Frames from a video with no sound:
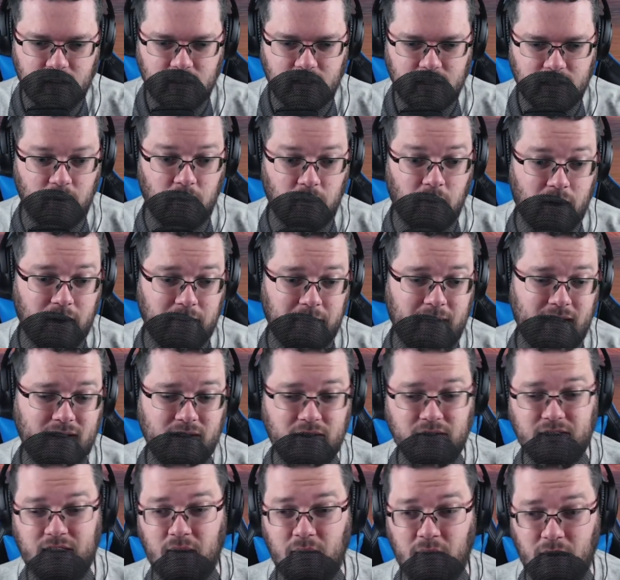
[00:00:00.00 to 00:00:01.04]
They wanted me
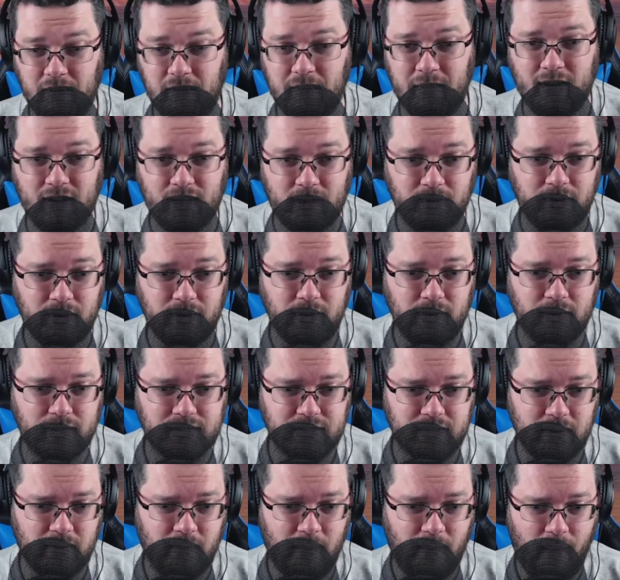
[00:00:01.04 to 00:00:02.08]
to do it,
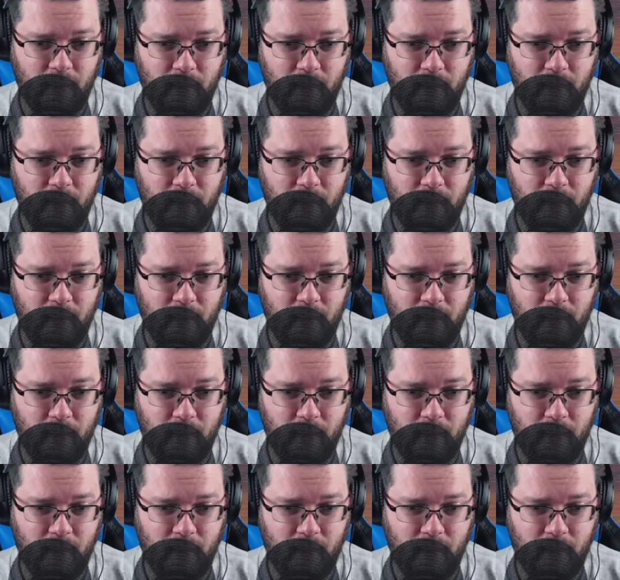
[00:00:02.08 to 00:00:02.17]
so